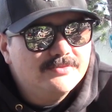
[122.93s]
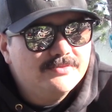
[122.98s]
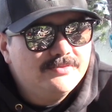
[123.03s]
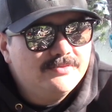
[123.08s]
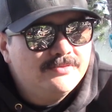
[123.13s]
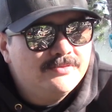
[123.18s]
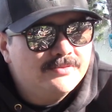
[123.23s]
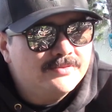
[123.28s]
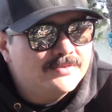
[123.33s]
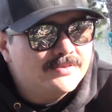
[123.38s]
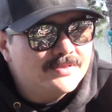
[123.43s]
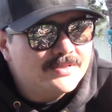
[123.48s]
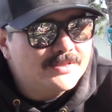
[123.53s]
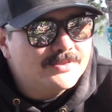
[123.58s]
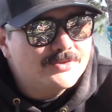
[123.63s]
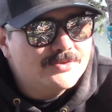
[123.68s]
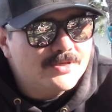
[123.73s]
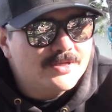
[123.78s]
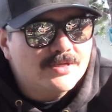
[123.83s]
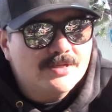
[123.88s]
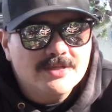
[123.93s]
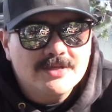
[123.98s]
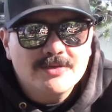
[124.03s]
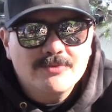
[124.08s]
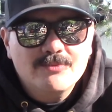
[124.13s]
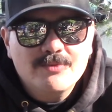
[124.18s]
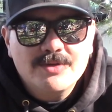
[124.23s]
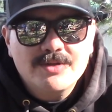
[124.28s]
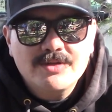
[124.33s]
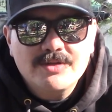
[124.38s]
the adrenaline
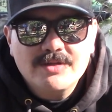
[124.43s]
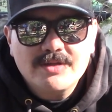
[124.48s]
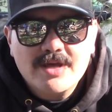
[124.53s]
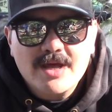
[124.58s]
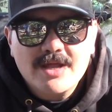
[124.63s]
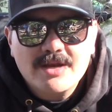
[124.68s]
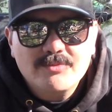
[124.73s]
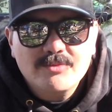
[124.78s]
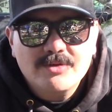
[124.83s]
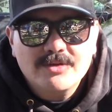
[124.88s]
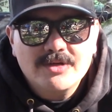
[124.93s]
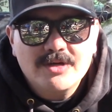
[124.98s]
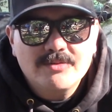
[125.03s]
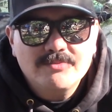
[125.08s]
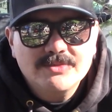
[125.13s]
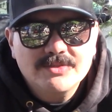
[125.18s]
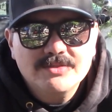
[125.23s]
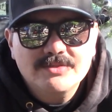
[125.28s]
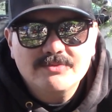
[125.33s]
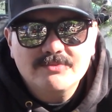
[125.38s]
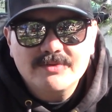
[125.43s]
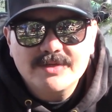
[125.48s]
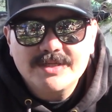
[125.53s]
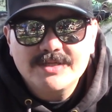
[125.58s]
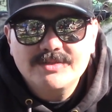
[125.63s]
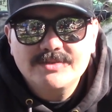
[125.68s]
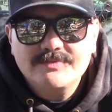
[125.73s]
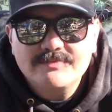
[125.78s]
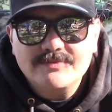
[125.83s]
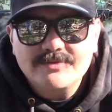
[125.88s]
when the animal comes into
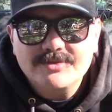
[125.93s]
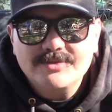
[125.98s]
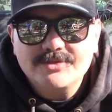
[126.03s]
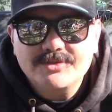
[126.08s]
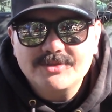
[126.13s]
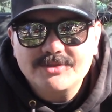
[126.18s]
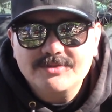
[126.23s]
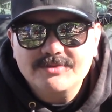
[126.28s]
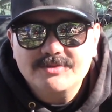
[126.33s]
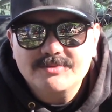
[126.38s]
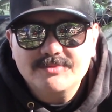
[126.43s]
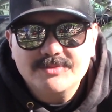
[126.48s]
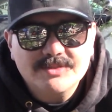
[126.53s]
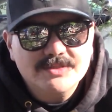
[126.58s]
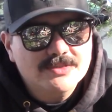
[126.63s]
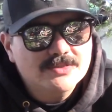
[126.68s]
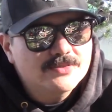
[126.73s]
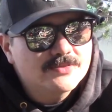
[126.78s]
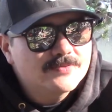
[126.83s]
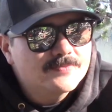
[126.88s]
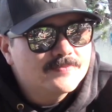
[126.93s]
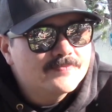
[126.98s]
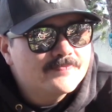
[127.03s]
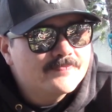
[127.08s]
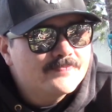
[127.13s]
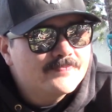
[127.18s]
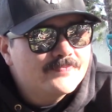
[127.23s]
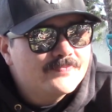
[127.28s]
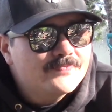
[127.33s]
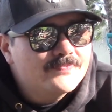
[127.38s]
range for you to shoot him is
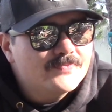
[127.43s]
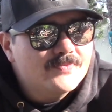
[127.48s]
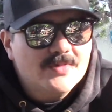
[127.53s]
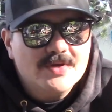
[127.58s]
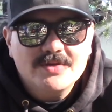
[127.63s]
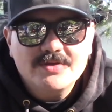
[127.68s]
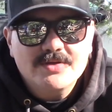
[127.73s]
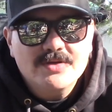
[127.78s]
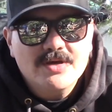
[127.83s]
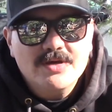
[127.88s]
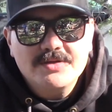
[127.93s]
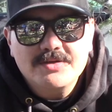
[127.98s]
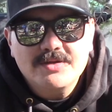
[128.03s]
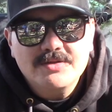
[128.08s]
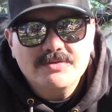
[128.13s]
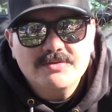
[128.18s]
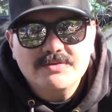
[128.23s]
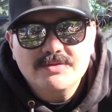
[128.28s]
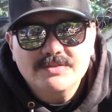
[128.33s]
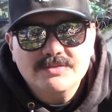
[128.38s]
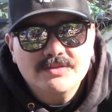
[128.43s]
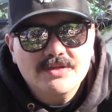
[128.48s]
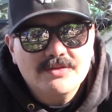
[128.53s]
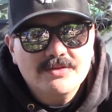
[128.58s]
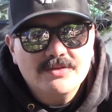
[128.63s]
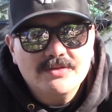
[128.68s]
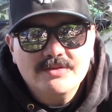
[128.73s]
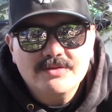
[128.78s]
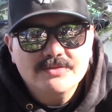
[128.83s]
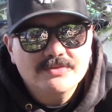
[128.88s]
like none other. There's
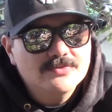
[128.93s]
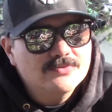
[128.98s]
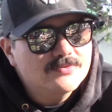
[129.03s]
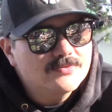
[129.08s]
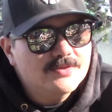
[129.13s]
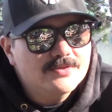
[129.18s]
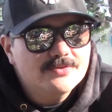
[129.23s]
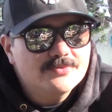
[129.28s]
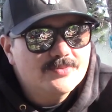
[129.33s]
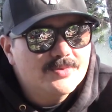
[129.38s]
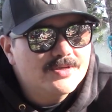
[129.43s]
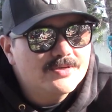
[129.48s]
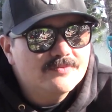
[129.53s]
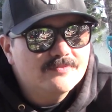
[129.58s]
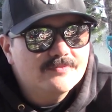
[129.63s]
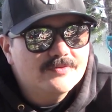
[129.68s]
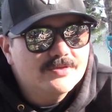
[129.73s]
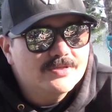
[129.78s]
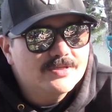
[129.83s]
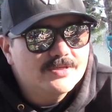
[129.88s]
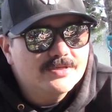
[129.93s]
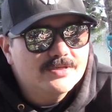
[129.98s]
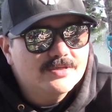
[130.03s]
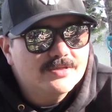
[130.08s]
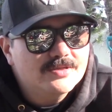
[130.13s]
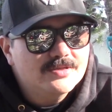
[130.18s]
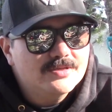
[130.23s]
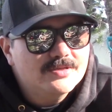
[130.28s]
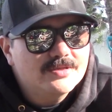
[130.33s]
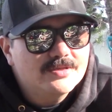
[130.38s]
no other better feeling, and